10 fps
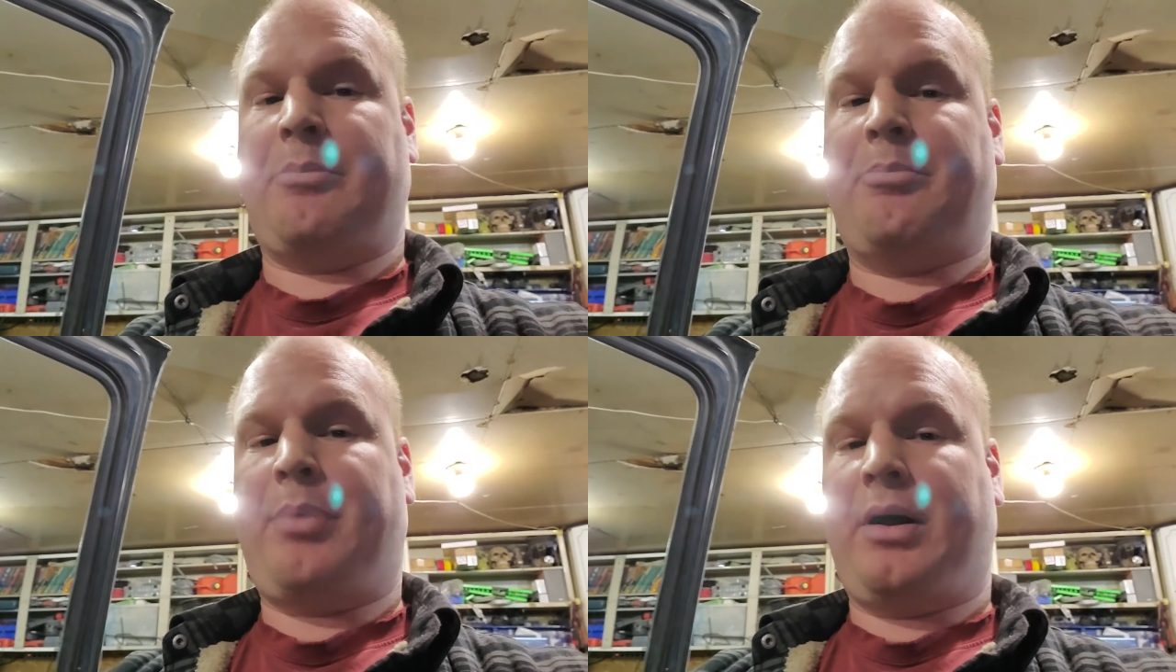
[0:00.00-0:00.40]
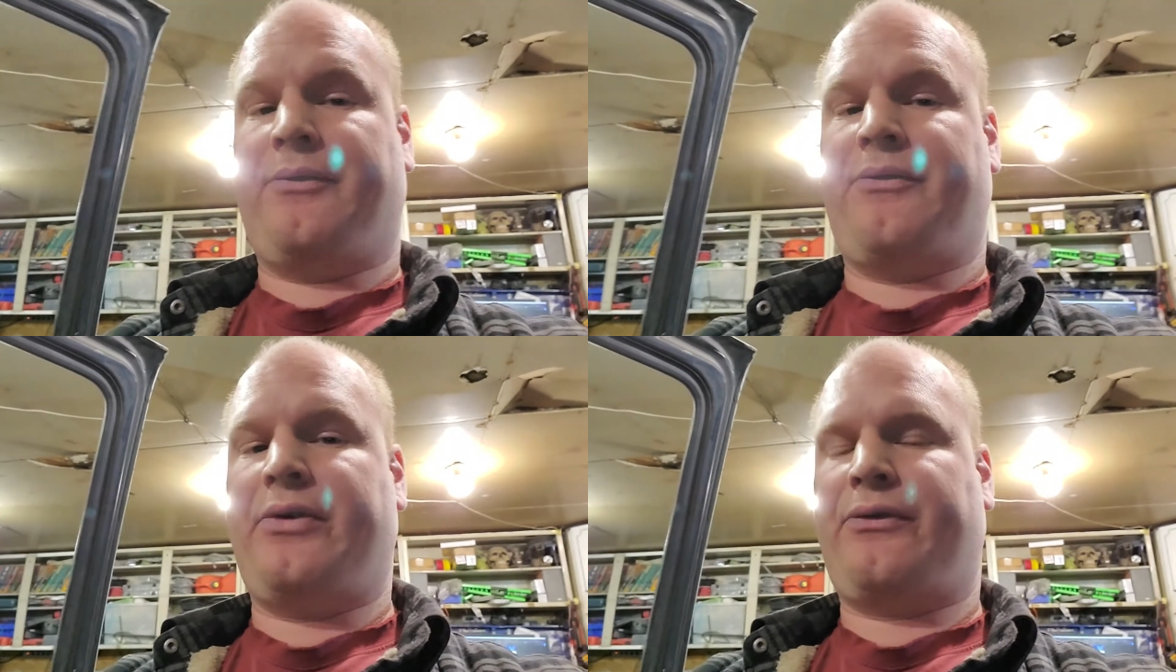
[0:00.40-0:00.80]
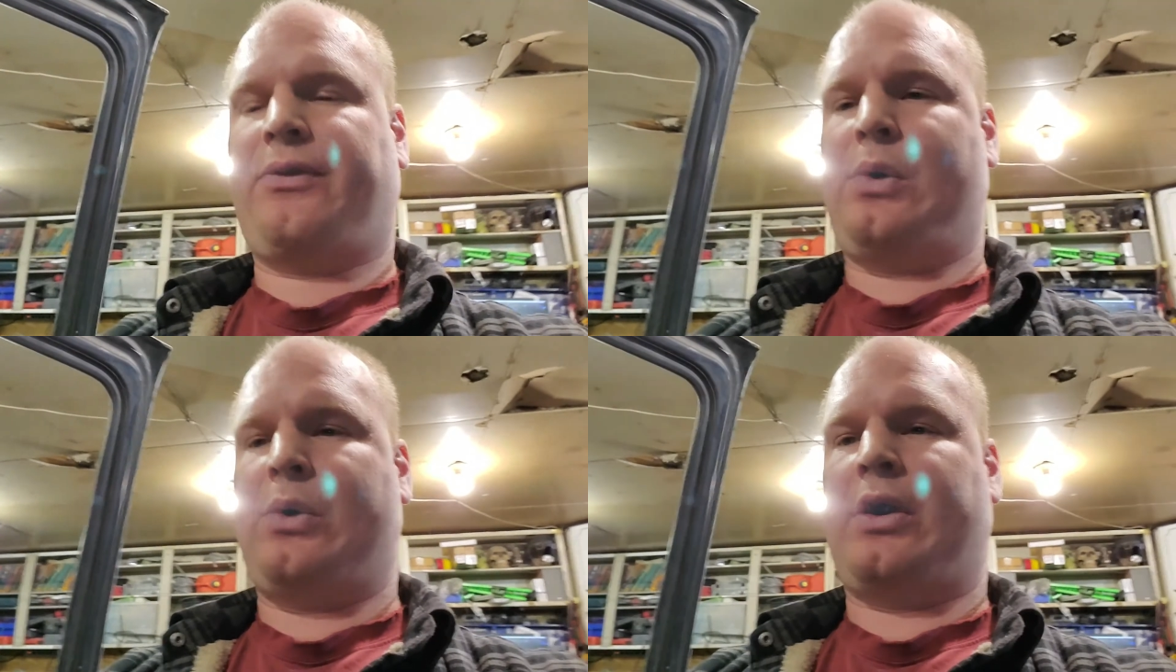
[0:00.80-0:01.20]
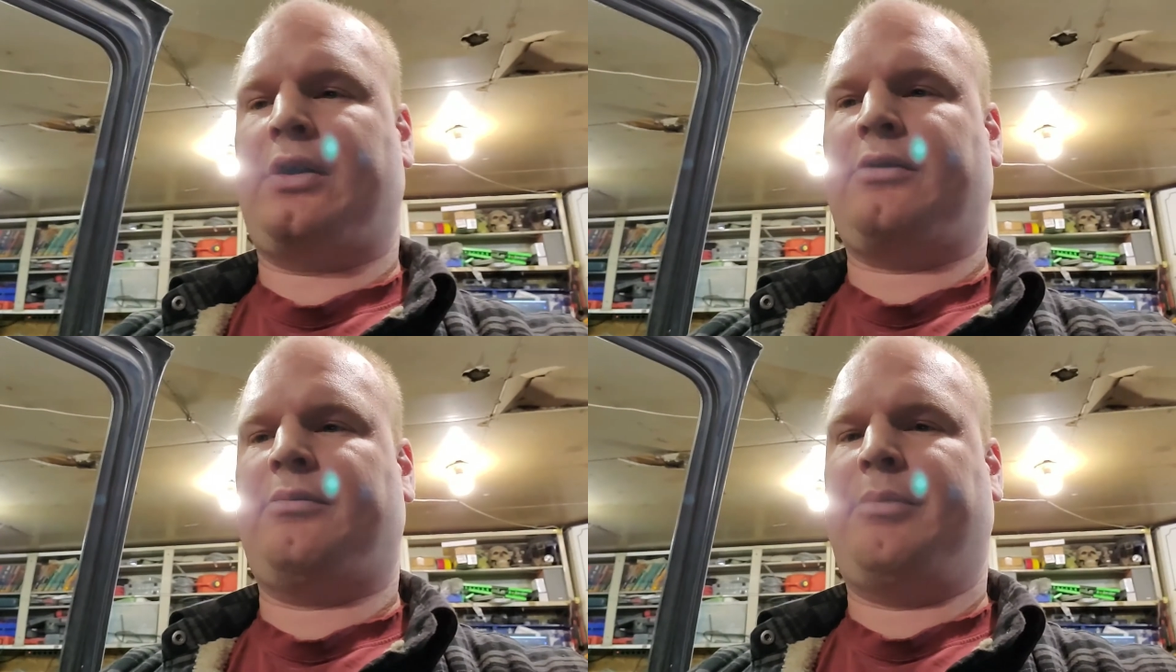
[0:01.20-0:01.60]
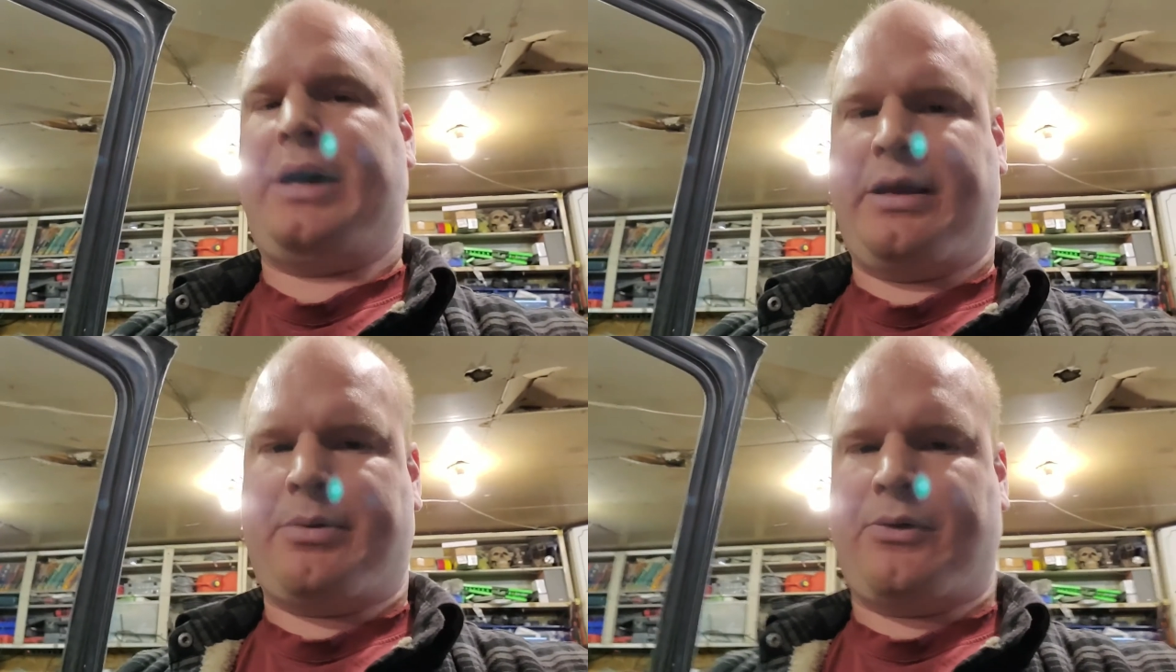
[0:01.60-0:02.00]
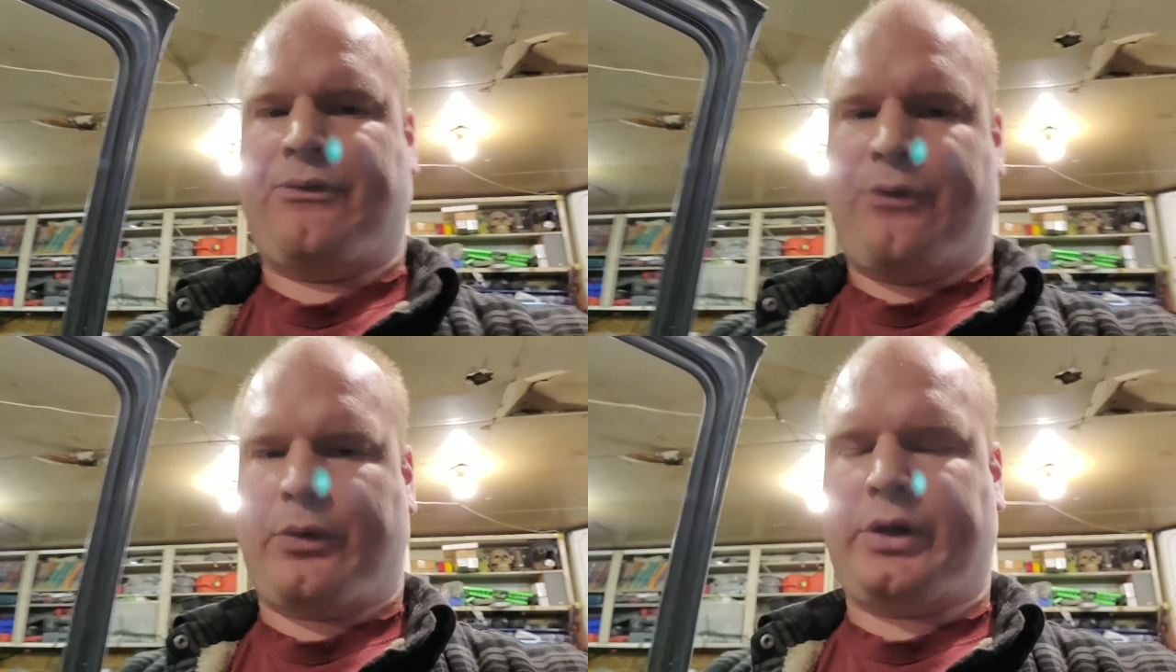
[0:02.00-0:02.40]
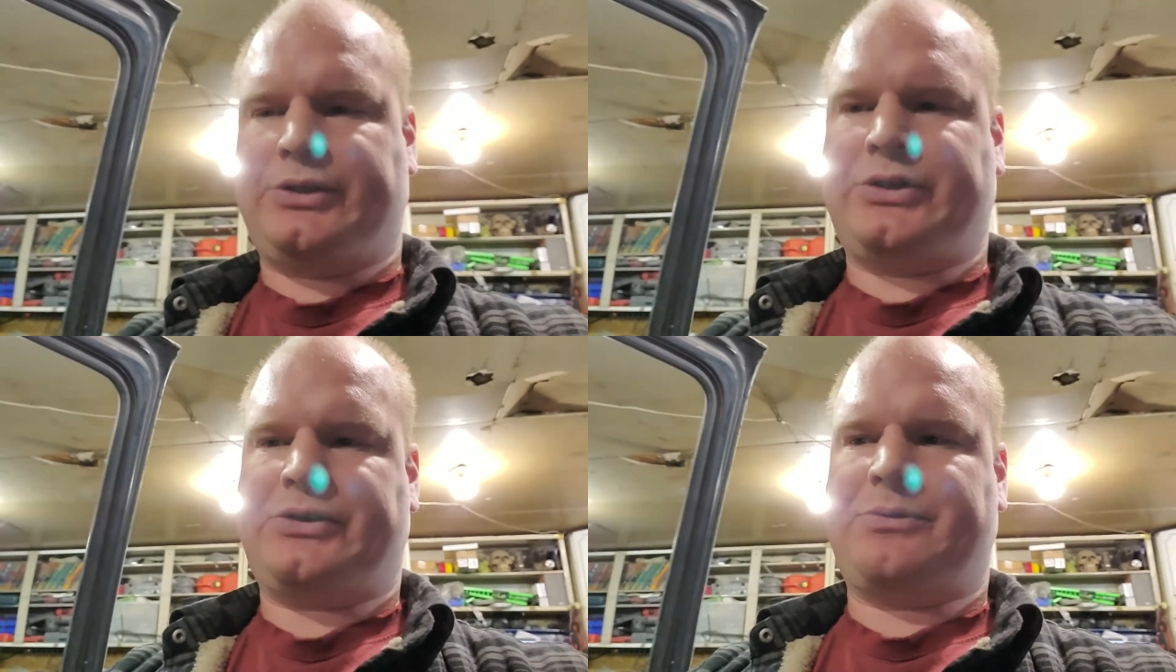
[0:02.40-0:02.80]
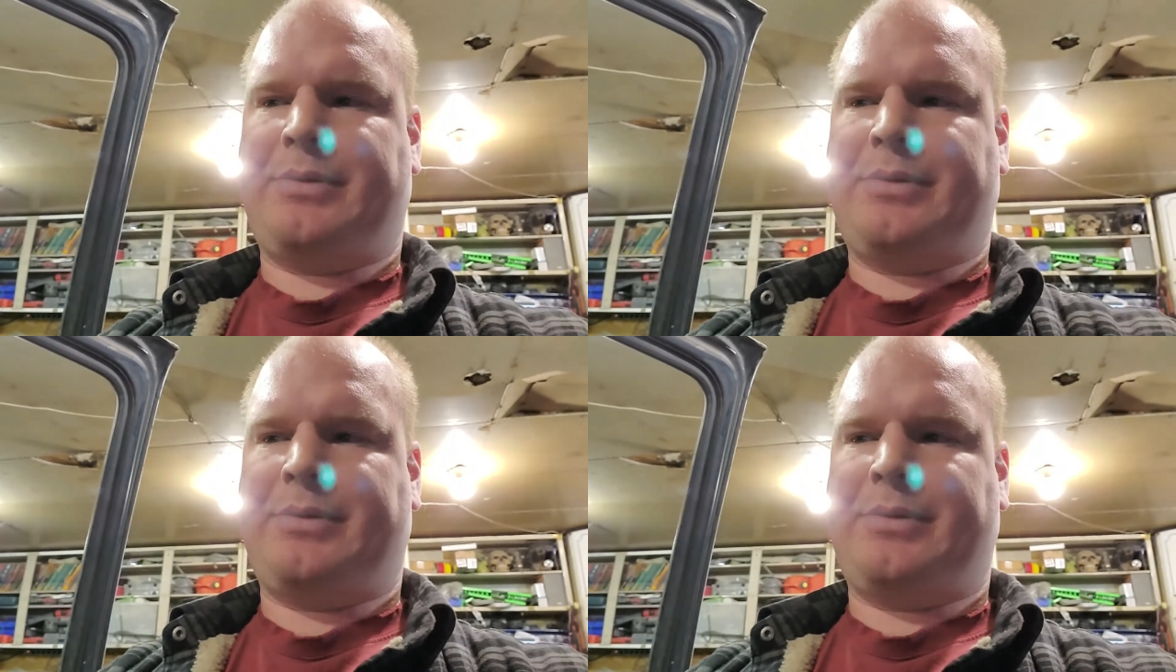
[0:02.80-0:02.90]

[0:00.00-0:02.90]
above the floor by about 4 inches.